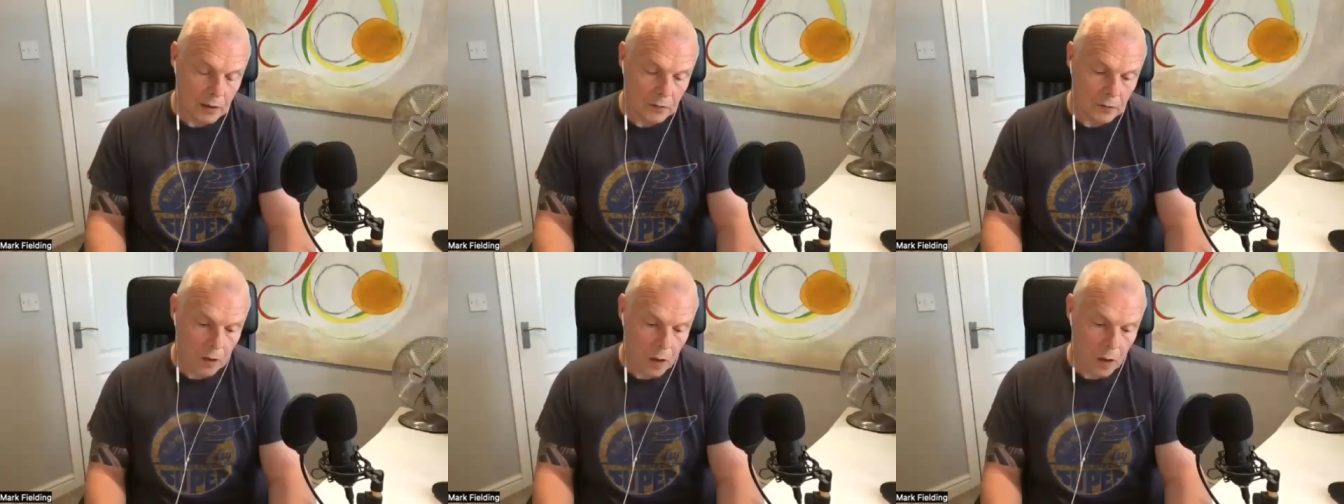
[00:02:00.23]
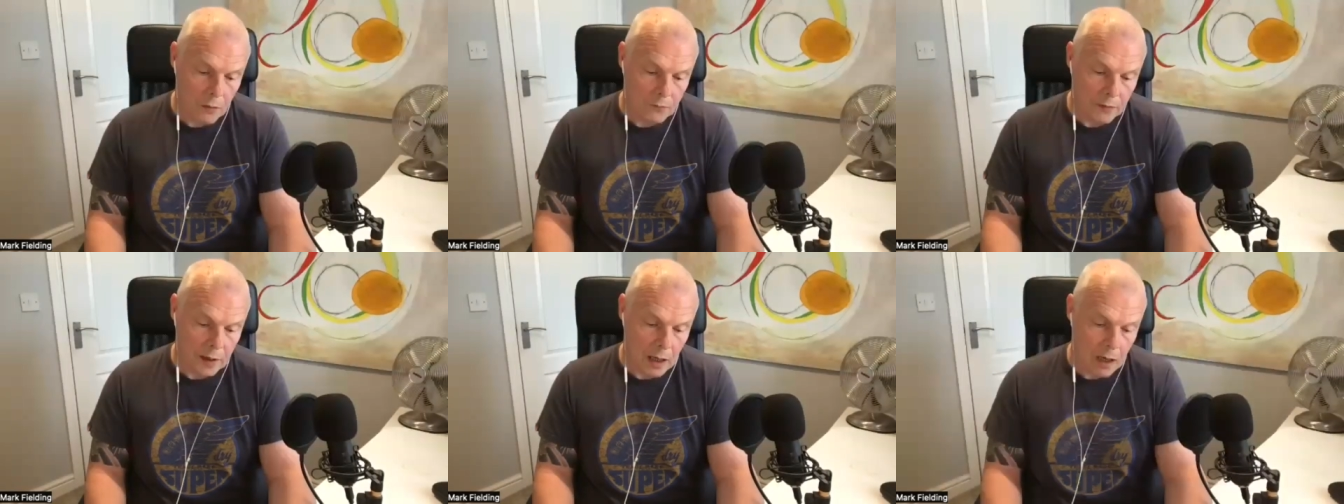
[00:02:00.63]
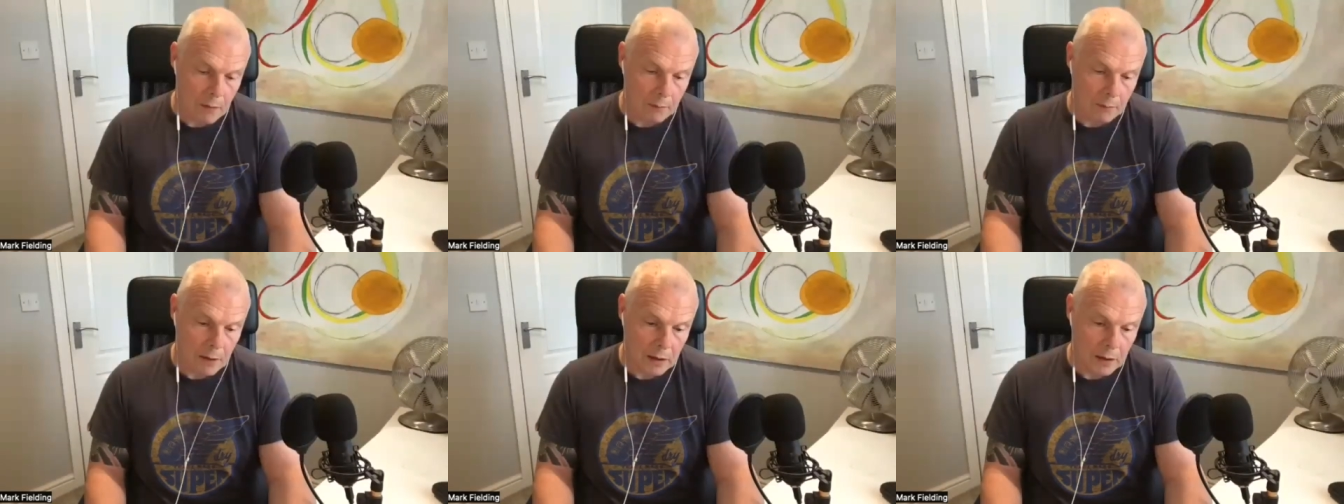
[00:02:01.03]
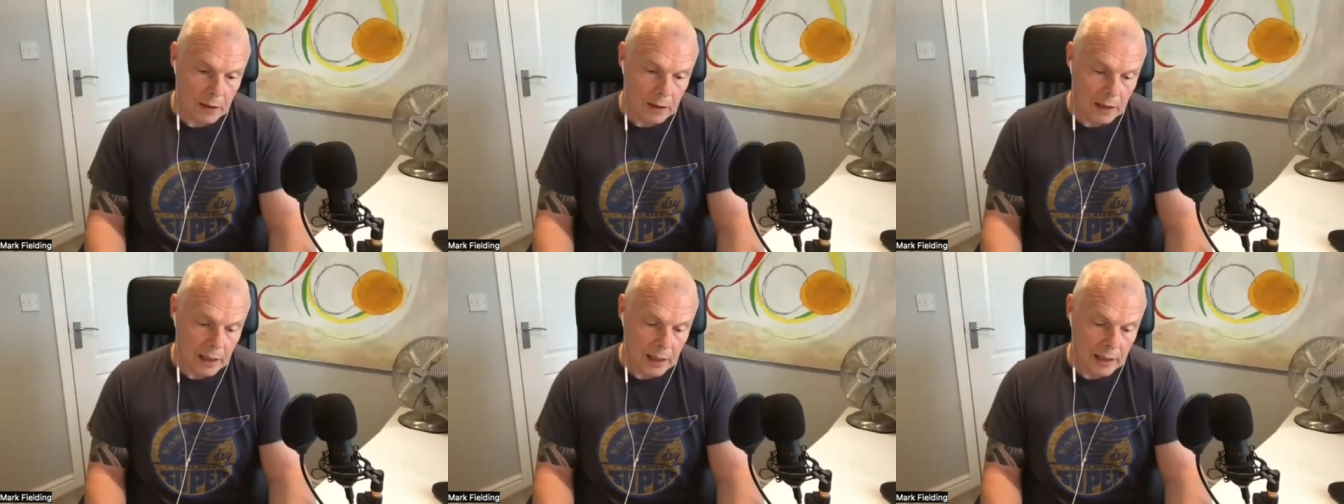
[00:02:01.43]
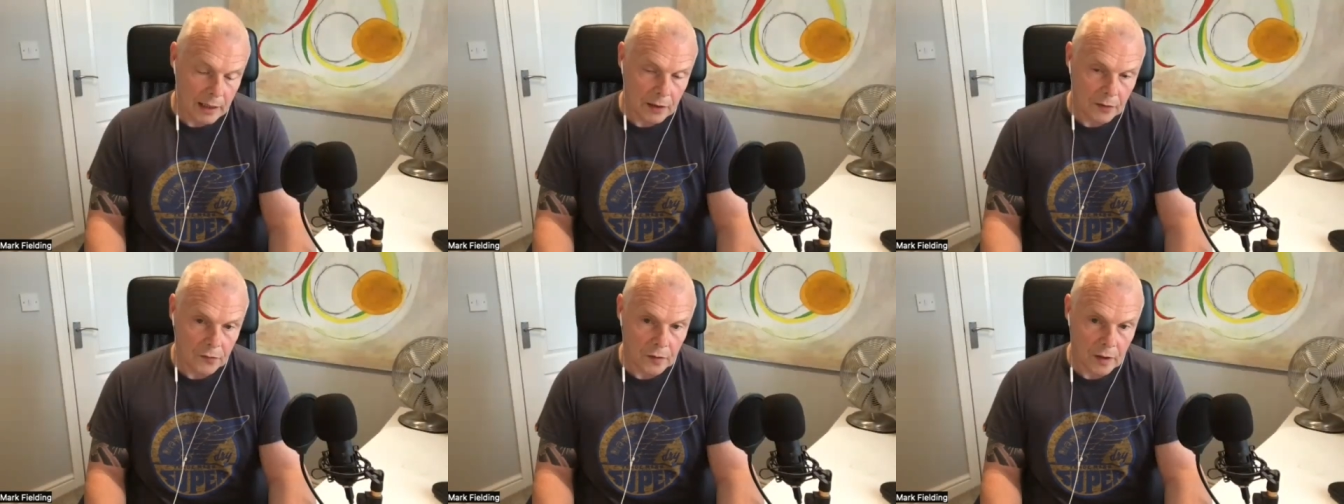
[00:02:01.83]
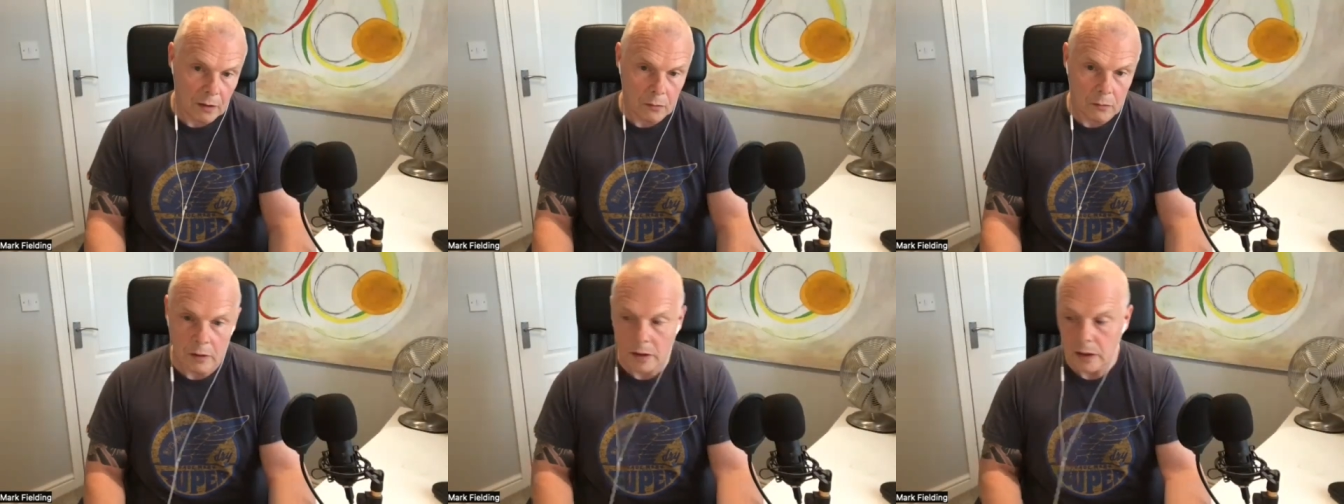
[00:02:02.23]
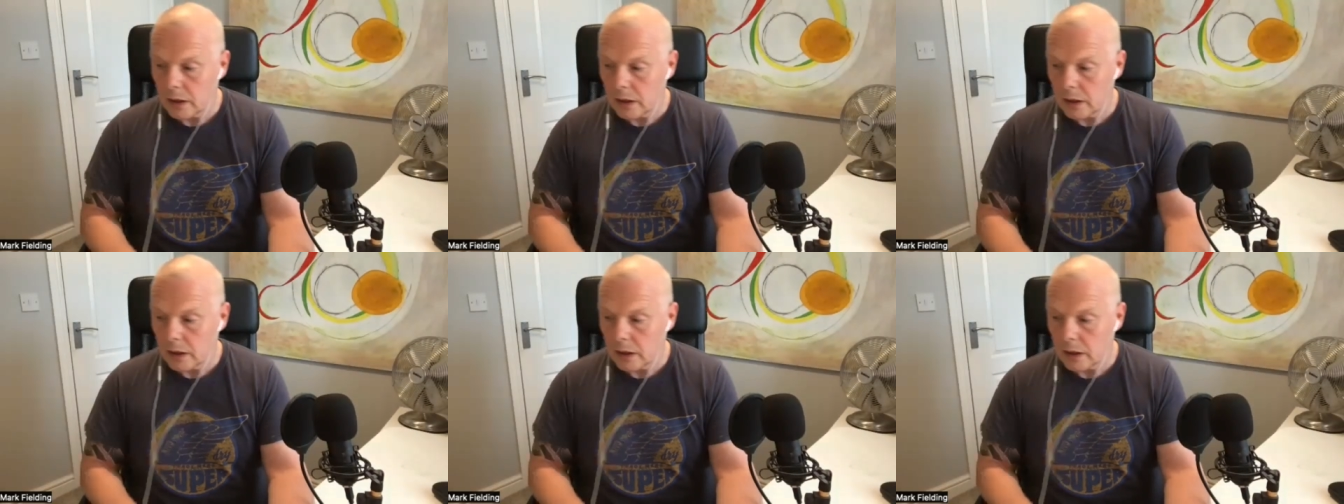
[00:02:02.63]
to overcome and excel.